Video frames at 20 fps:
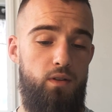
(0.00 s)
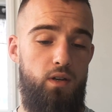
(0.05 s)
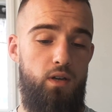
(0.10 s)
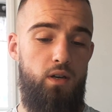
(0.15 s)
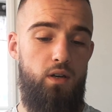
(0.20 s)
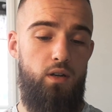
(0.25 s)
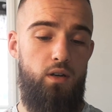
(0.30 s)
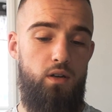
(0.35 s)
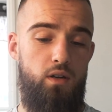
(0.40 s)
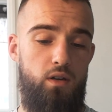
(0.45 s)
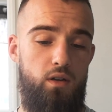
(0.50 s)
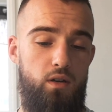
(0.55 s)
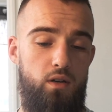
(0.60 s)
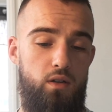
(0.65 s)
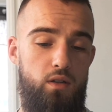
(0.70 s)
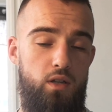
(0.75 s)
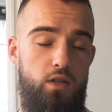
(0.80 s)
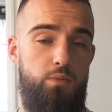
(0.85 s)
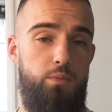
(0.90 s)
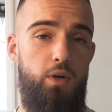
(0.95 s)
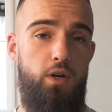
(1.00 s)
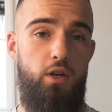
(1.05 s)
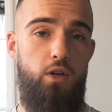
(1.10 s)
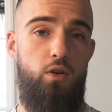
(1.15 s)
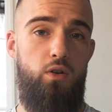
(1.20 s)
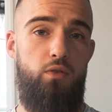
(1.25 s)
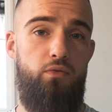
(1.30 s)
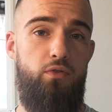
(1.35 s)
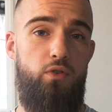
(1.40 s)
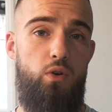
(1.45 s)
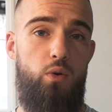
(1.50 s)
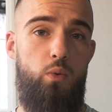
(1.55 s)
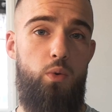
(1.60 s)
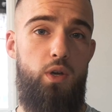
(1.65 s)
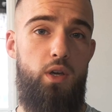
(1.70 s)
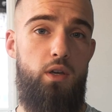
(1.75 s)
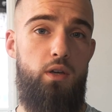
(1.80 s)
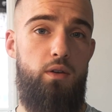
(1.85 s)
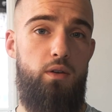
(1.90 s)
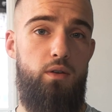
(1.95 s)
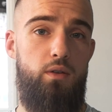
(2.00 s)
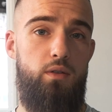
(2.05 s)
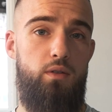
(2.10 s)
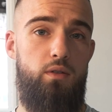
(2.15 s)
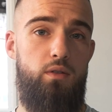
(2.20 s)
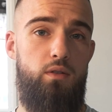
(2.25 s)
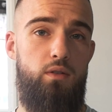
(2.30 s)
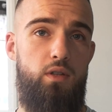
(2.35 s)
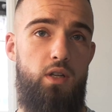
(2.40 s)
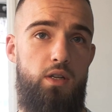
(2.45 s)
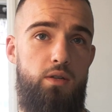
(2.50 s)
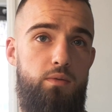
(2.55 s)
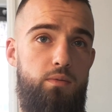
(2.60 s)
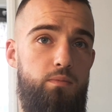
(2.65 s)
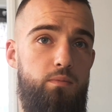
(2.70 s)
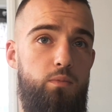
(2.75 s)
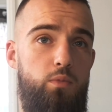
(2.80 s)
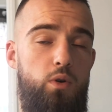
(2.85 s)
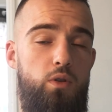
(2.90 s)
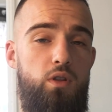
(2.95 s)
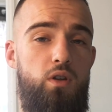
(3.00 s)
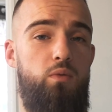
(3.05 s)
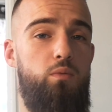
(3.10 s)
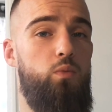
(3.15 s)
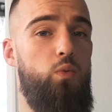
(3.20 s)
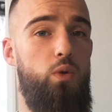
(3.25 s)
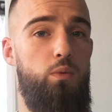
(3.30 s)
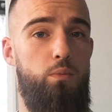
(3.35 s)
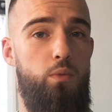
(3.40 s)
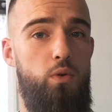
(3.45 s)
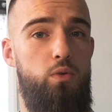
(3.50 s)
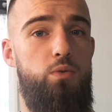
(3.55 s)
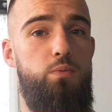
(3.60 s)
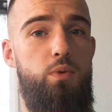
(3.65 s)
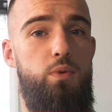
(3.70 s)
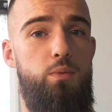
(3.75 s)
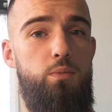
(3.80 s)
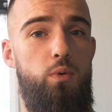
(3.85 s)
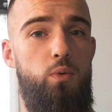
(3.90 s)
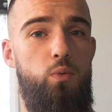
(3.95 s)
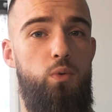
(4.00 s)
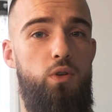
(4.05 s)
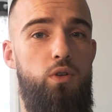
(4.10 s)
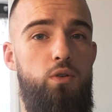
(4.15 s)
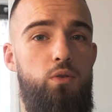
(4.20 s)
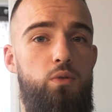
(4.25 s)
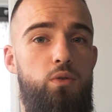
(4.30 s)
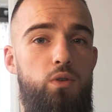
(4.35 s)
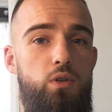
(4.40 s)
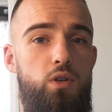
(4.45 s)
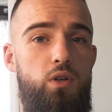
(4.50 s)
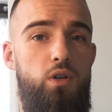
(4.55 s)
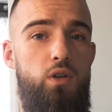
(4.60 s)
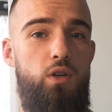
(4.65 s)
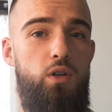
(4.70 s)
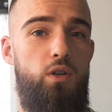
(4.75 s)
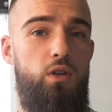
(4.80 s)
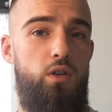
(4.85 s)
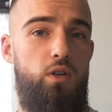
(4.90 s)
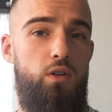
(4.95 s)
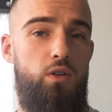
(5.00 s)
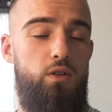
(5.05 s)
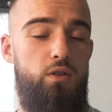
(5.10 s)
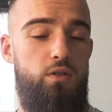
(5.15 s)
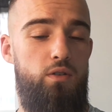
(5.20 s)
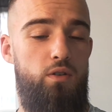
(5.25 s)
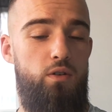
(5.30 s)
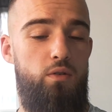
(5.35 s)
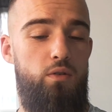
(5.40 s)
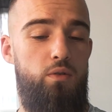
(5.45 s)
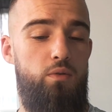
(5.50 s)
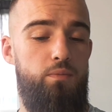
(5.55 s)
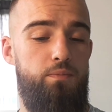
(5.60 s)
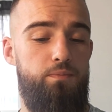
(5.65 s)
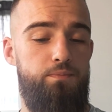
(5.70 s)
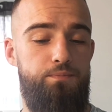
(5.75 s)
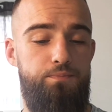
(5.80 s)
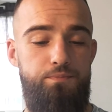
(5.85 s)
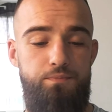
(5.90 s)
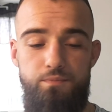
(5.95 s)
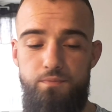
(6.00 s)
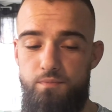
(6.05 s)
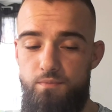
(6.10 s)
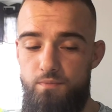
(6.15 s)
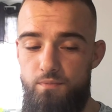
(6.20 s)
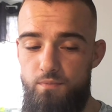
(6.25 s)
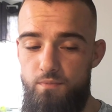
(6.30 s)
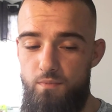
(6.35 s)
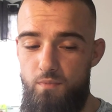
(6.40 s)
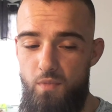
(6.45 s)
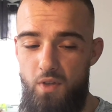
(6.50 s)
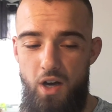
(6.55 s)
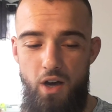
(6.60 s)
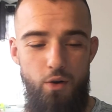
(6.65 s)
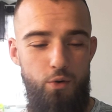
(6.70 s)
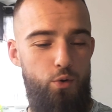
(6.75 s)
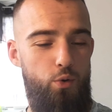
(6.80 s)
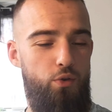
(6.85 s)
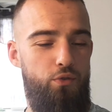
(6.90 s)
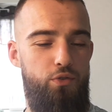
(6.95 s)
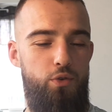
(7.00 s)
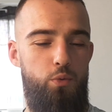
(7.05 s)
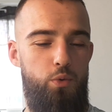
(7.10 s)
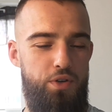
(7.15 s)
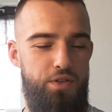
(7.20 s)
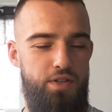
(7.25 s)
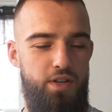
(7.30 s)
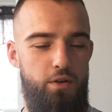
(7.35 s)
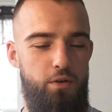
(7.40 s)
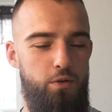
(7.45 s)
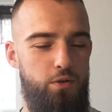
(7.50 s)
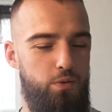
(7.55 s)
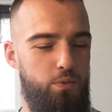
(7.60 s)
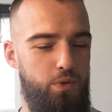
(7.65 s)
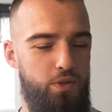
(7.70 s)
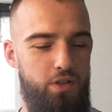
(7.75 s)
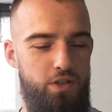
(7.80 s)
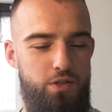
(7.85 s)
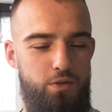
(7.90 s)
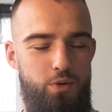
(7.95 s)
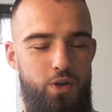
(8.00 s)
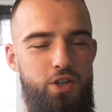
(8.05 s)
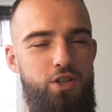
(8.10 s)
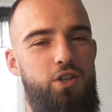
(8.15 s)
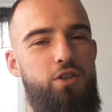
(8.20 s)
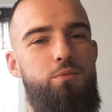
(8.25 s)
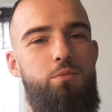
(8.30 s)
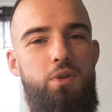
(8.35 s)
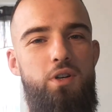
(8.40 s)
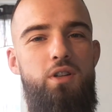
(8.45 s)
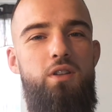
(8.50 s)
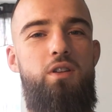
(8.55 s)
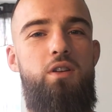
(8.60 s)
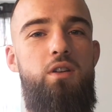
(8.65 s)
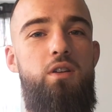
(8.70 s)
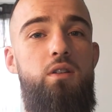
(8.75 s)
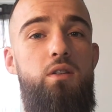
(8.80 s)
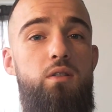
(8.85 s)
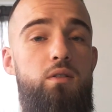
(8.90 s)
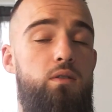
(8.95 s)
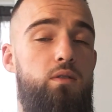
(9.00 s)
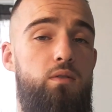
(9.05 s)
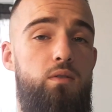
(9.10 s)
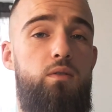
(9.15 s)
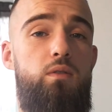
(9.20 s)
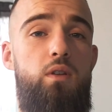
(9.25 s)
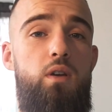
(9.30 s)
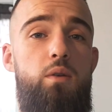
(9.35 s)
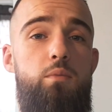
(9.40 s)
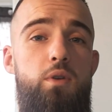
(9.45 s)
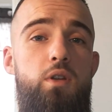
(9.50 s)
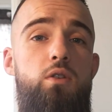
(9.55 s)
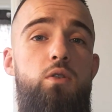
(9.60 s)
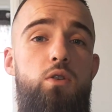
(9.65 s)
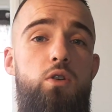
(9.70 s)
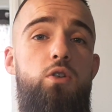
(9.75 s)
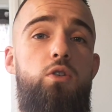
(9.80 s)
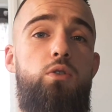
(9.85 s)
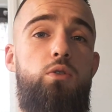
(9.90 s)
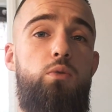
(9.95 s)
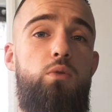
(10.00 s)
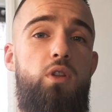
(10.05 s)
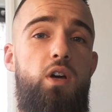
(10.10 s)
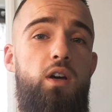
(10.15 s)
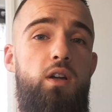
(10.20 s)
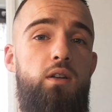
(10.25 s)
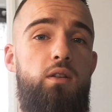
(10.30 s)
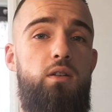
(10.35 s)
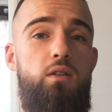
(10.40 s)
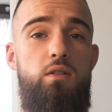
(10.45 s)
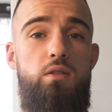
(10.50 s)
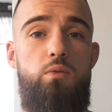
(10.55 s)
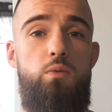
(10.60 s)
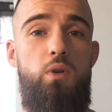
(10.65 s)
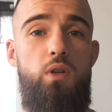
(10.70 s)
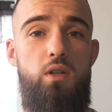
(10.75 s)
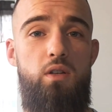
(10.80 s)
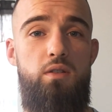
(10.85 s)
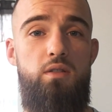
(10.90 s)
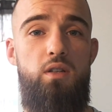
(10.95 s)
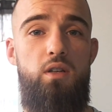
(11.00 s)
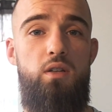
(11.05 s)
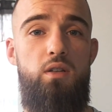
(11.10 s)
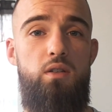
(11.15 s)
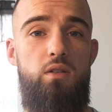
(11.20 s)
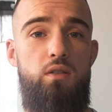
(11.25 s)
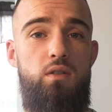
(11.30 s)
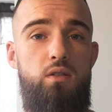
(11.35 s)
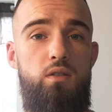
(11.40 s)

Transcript: And that's pretty good for a week. That's more than what most people would do. So I don't know if you were serious with this question, but I mean, you could do that. It's realistic.